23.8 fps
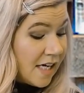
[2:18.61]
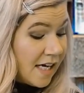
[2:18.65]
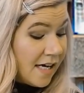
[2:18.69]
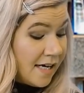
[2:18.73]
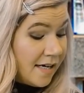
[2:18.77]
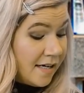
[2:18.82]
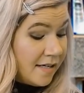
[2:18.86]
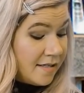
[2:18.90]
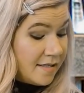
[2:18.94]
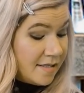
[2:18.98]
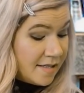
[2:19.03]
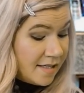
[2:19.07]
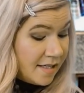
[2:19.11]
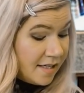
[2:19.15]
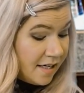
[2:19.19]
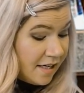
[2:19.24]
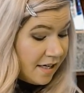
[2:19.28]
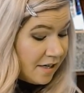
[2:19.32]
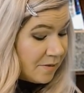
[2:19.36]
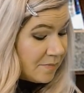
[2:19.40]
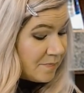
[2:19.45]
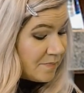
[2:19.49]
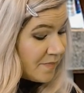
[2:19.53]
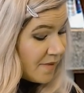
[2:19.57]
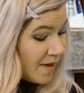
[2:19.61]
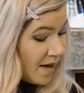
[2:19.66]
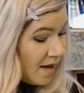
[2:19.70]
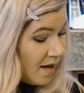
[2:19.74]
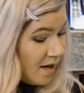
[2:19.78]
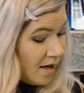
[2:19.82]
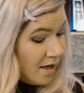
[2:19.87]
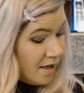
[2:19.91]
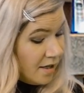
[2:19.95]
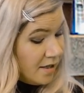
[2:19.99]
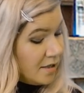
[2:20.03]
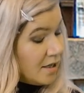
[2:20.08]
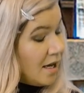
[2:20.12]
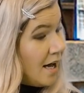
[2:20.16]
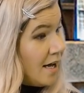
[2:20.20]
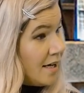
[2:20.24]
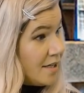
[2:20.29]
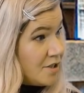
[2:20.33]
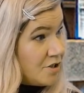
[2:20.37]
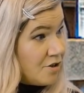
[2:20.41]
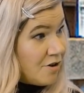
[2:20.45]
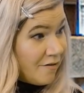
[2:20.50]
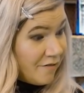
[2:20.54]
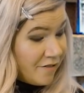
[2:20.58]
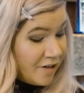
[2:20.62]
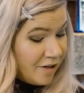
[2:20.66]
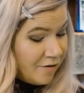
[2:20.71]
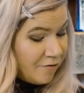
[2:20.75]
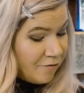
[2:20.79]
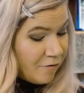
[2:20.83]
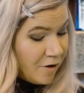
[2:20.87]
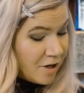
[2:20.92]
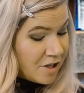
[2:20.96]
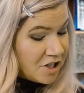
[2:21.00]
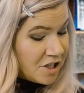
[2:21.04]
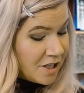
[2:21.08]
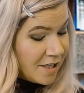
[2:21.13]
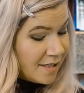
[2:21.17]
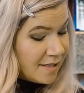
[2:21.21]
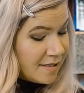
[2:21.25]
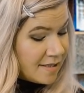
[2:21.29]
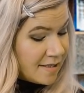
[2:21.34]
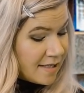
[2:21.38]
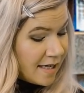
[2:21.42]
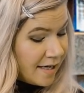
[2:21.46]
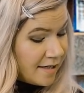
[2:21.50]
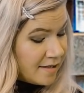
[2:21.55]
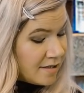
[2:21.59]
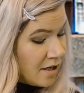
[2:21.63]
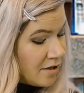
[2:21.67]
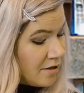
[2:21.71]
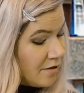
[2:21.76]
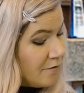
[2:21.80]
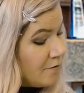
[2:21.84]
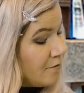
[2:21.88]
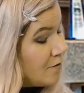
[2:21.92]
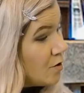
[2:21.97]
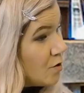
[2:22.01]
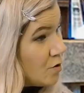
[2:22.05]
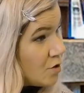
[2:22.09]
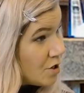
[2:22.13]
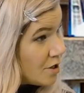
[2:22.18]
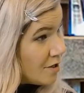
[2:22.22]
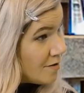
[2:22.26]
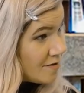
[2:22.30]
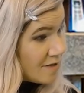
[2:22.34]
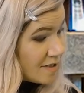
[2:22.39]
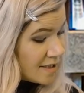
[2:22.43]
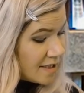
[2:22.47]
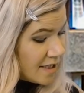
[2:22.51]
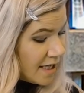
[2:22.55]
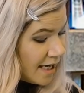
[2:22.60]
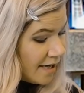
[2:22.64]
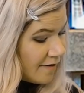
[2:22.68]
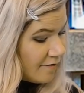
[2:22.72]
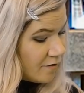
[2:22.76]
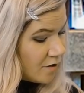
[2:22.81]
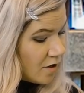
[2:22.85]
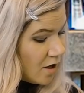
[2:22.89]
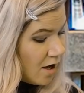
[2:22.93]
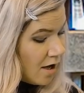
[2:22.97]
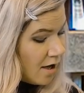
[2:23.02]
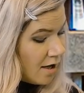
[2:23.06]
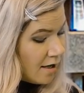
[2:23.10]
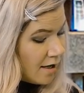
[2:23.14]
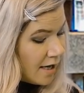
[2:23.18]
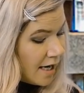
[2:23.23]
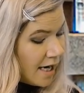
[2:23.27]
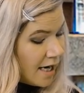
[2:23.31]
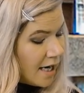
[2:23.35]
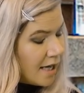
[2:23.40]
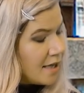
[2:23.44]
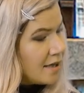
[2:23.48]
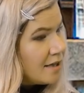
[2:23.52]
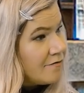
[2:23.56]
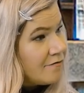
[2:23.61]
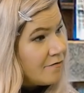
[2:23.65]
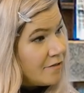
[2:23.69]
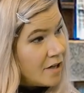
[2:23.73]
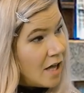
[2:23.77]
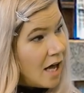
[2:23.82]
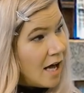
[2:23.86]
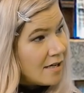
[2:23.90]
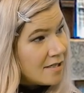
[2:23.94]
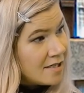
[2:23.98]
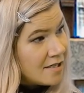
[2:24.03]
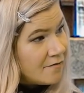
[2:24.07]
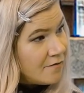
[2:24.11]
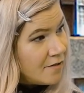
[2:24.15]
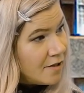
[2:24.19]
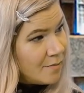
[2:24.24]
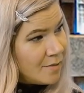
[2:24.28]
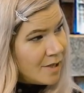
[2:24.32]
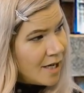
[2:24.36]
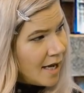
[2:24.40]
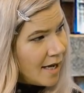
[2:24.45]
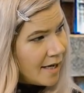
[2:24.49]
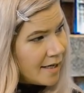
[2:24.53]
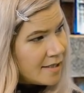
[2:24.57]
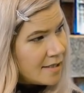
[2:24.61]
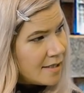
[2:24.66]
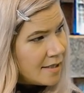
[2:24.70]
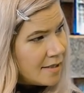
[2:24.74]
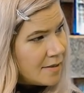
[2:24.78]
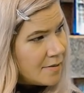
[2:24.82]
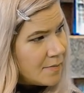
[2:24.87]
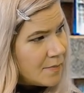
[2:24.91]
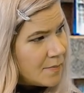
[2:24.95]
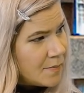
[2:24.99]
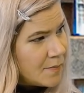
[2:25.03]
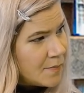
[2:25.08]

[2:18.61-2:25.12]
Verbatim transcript: I see. Do you have any fresh insights on the fugitive slave law and the philosophy behind it?